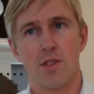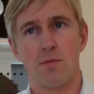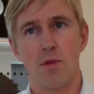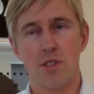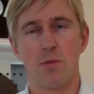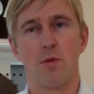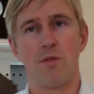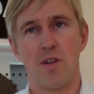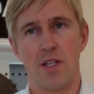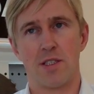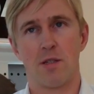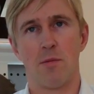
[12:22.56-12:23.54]
So Possible will
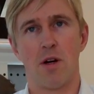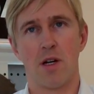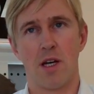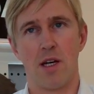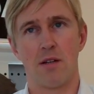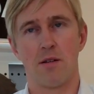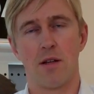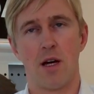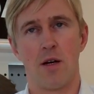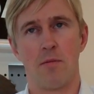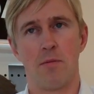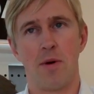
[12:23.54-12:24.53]
fit into the market
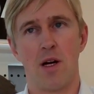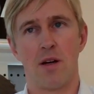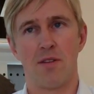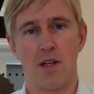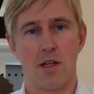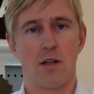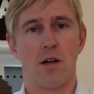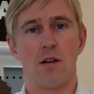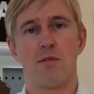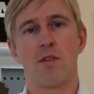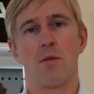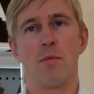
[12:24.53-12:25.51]
by, I think,
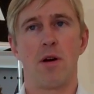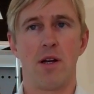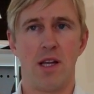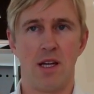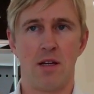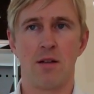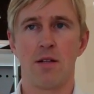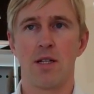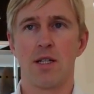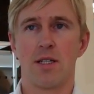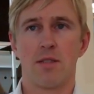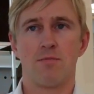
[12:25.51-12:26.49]
kind of combining
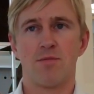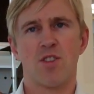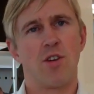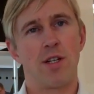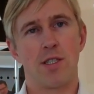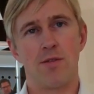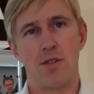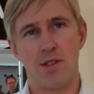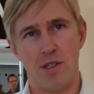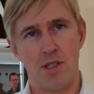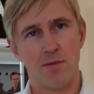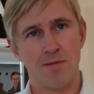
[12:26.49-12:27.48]

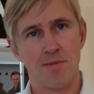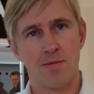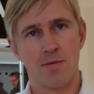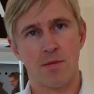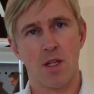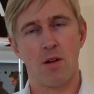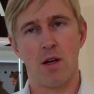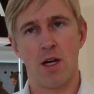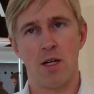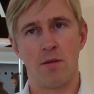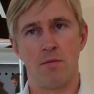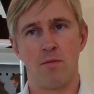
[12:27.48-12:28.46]
creativity
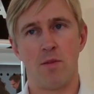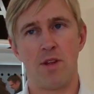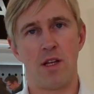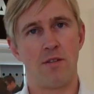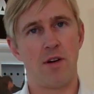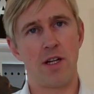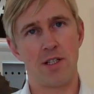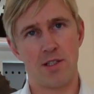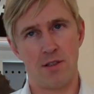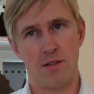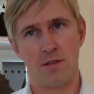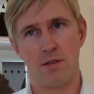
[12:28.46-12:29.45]
with
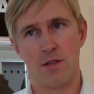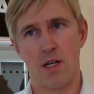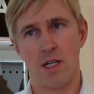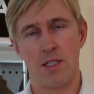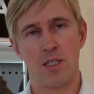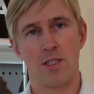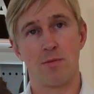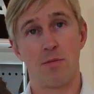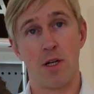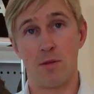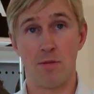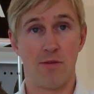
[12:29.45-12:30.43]
innovation and
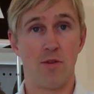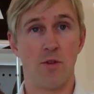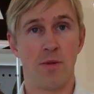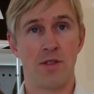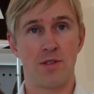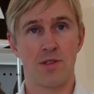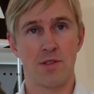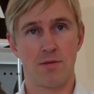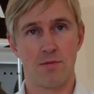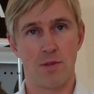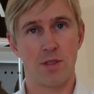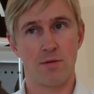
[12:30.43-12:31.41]

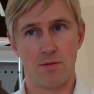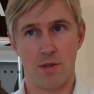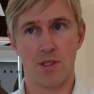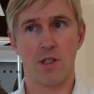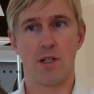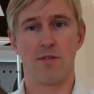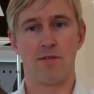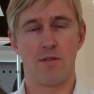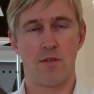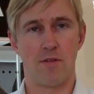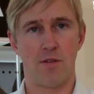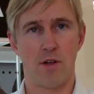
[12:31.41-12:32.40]
performance, which kind
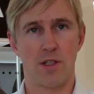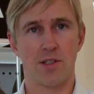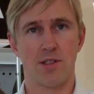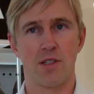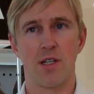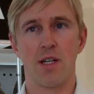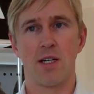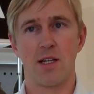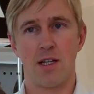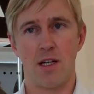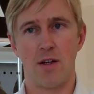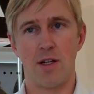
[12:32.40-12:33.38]
of for us,
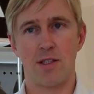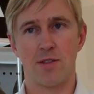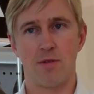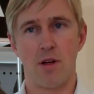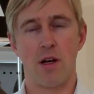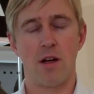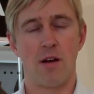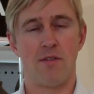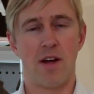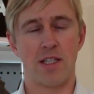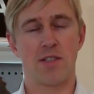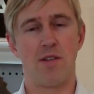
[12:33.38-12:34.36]
is
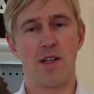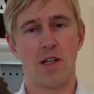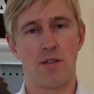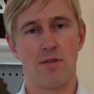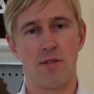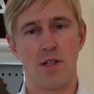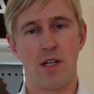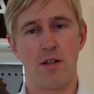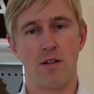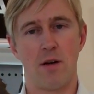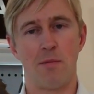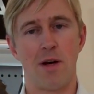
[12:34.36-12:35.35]
effectively kind of
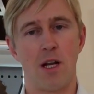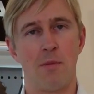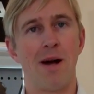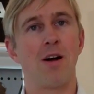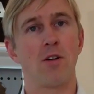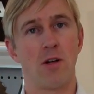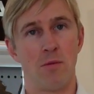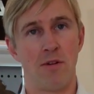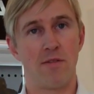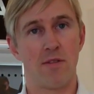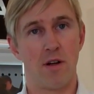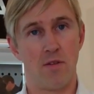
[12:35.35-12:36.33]
an amalgam
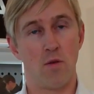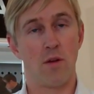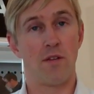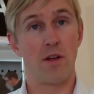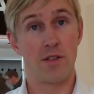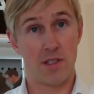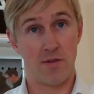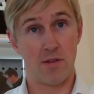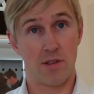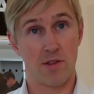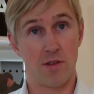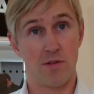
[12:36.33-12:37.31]
of all of those
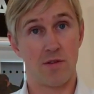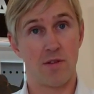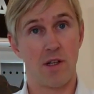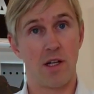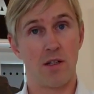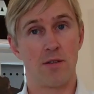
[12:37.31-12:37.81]
different sort of